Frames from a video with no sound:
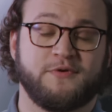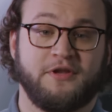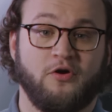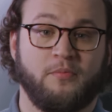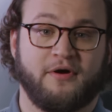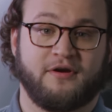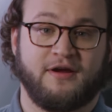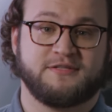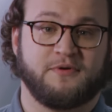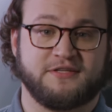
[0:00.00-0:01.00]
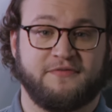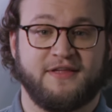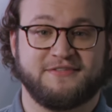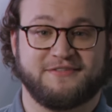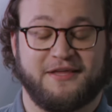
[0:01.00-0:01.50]
we know about our Xbox
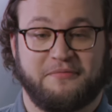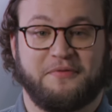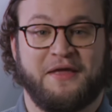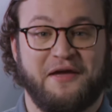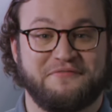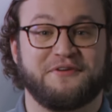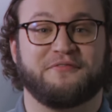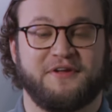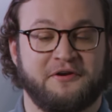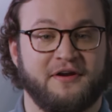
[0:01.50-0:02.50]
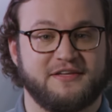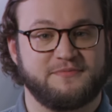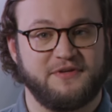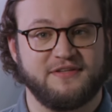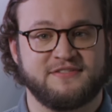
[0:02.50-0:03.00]
fans is that they have different internet
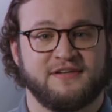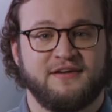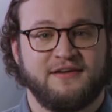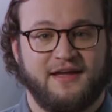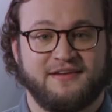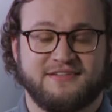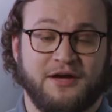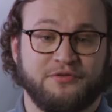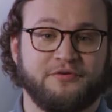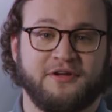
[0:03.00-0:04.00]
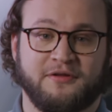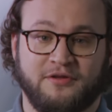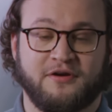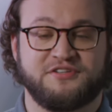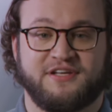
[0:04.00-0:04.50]
speeds, and downloading a
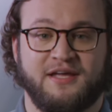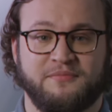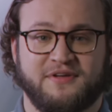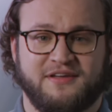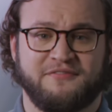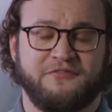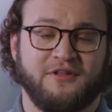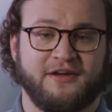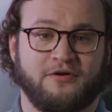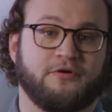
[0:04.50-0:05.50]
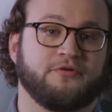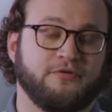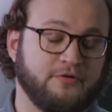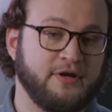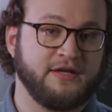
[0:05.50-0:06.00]
large game can feel like a hurdle
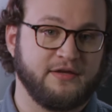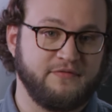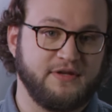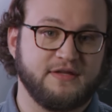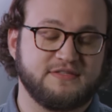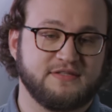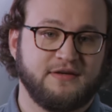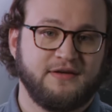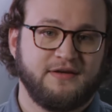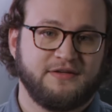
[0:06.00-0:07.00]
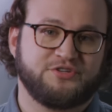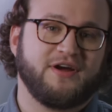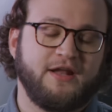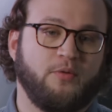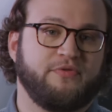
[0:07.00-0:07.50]
or an inconvenience. To
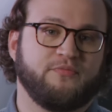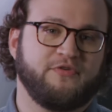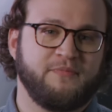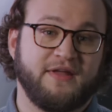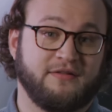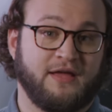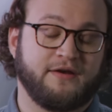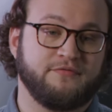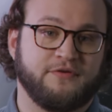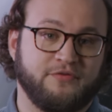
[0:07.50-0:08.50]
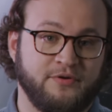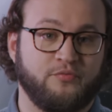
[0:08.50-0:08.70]
try and help them, we've made a lot of different